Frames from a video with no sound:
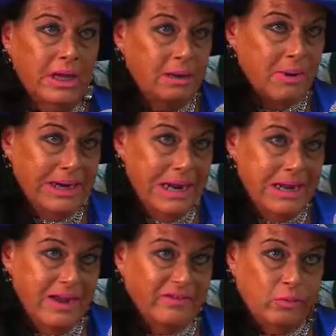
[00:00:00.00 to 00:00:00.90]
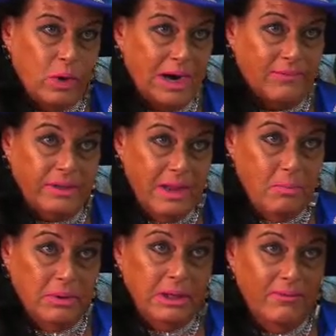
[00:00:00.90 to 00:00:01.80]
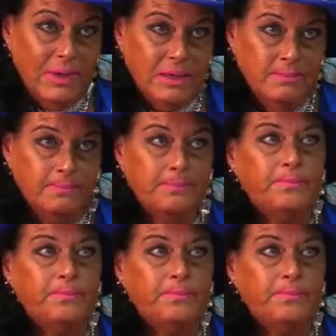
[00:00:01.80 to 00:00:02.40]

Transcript: anybody against whatever they believe in,